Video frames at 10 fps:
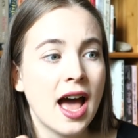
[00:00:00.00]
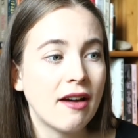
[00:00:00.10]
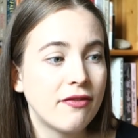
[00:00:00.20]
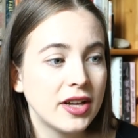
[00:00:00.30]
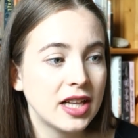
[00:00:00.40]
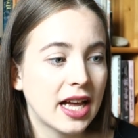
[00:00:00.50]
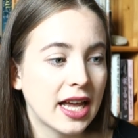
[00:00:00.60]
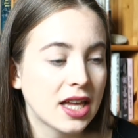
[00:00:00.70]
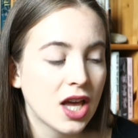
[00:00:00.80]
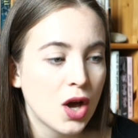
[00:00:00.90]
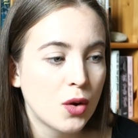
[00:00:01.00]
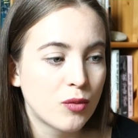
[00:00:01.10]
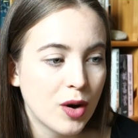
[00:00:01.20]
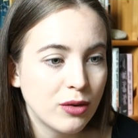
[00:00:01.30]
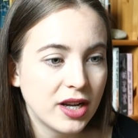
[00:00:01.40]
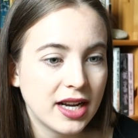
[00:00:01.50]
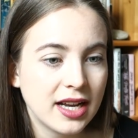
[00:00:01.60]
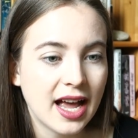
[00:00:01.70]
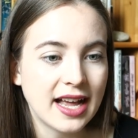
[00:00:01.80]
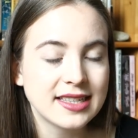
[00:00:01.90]
I feel like
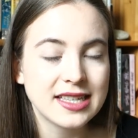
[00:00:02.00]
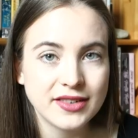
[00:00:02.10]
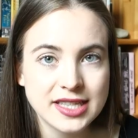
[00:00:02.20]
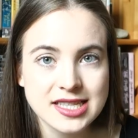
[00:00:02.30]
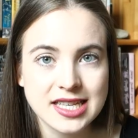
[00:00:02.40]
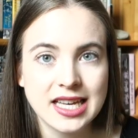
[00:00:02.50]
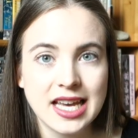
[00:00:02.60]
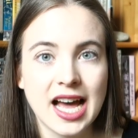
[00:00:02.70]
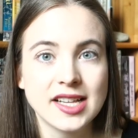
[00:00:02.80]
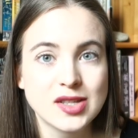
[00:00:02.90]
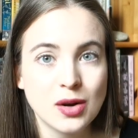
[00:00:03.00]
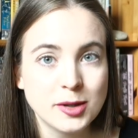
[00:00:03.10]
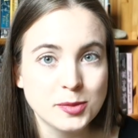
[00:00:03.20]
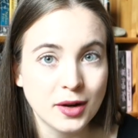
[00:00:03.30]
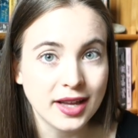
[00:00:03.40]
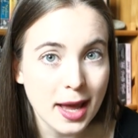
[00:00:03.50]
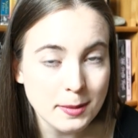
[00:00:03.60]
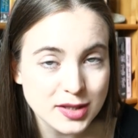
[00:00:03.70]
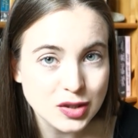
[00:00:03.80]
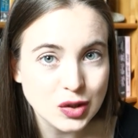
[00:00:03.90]
Ronan and Kavinsky had so much more
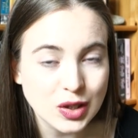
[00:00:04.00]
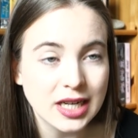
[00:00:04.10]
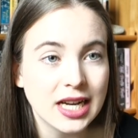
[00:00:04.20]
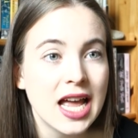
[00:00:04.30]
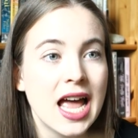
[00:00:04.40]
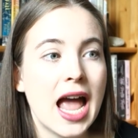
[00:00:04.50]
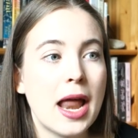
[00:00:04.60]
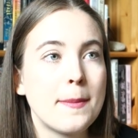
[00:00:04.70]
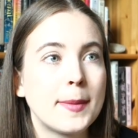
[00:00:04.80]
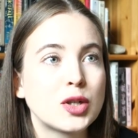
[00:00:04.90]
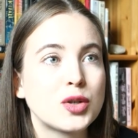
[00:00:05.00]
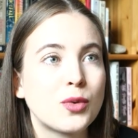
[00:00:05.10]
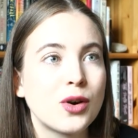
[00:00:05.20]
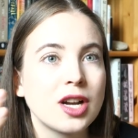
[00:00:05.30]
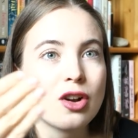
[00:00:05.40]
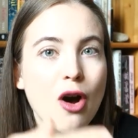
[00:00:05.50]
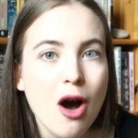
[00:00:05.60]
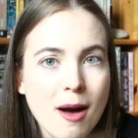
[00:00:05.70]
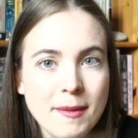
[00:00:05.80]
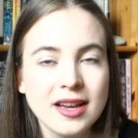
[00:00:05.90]
chemistry and much more in
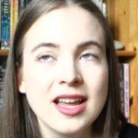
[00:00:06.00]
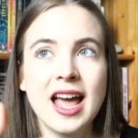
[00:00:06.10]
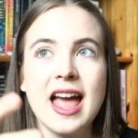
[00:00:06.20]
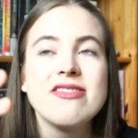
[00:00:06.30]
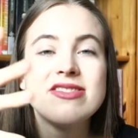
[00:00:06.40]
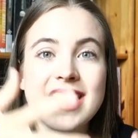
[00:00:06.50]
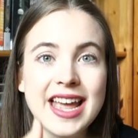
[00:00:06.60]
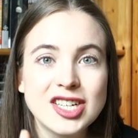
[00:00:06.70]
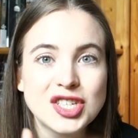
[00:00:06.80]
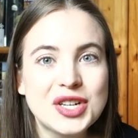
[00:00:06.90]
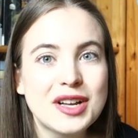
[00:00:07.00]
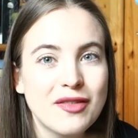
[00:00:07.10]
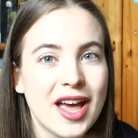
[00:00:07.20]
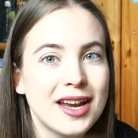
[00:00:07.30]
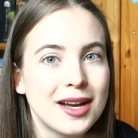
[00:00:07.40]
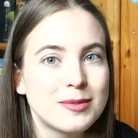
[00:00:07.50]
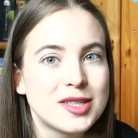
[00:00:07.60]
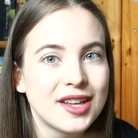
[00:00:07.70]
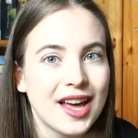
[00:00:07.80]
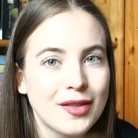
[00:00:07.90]
common, and they should have ended up
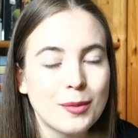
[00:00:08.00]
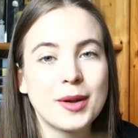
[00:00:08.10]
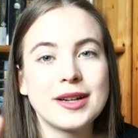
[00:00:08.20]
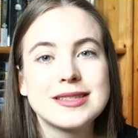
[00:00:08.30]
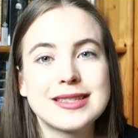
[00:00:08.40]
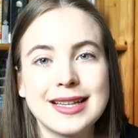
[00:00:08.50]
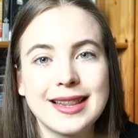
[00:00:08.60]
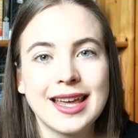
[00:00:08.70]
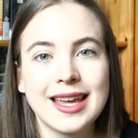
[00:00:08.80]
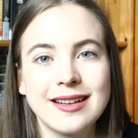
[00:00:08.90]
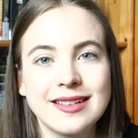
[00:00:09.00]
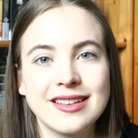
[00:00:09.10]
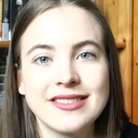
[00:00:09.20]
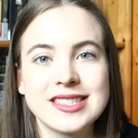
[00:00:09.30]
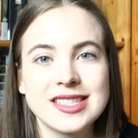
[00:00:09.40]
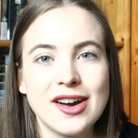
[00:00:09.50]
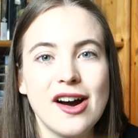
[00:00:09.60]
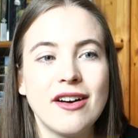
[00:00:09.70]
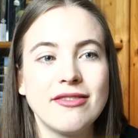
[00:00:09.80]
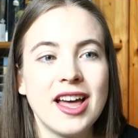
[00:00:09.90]
together, but instead they kill Kavinsky
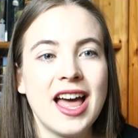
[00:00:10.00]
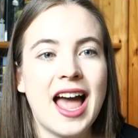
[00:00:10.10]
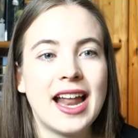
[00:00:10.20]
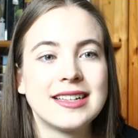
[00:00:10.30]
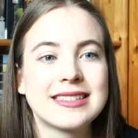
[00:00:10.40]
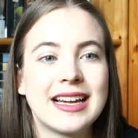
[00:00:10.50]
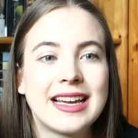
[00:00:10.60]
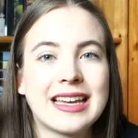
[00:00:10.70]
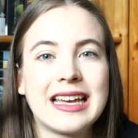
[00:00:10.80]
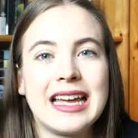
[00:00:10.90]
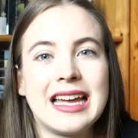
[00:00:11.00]
off, and it's like,